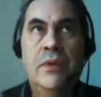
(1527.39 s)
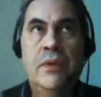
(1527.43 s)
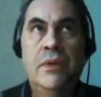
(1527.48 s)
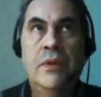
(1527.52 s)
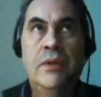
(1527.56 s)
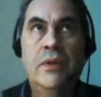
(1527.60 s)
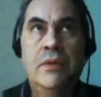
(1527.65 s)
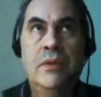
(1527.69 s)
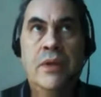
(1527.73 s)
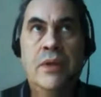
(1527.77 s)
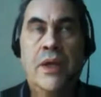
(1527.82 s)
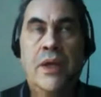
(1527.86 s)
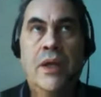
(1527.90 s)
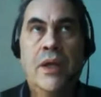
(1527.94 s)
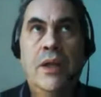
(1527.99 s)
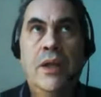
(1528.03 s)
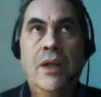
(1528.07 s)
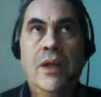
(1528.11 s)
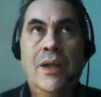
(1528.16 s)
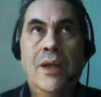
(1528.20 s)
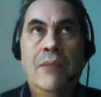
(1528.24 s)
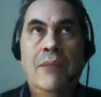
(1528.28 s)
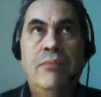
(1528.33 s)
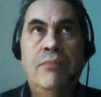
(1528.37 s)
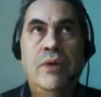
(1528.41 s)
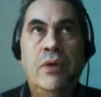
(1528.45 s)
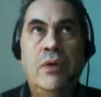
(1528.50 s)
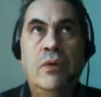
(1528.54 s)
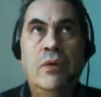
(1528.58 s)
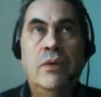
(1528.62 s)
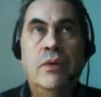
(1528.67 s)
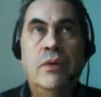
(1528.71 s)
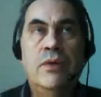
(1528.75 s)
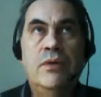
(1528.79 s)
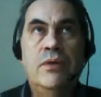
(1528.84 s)
then
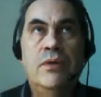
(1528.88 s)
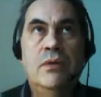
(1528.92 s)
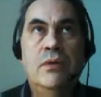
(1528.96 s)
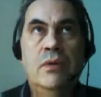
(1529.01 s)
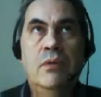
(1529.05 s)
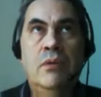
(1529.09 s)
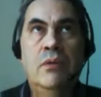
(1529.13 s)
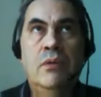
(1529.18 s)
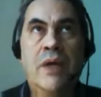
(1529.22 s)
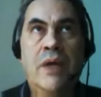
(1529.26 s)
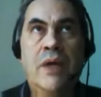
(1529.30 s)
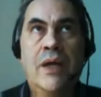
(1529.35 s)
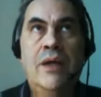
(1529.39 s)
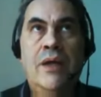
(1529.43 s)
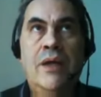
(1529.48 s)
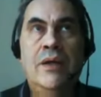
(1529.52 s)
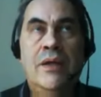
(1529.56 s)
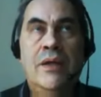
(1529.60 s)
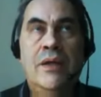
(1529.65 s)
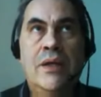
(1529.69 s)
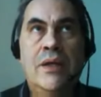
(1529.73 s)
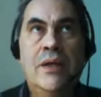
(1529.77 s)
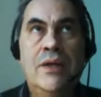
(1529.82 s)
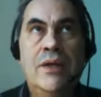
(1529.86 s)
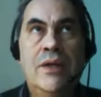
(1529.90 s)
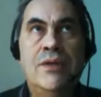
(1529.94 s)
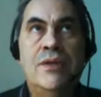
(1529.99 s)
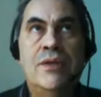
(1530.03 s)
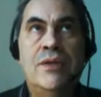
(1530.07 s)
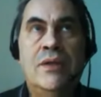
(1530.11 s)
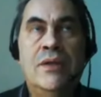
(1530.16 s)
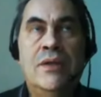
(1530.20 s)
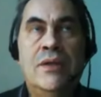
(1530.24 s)
beholden to no man is that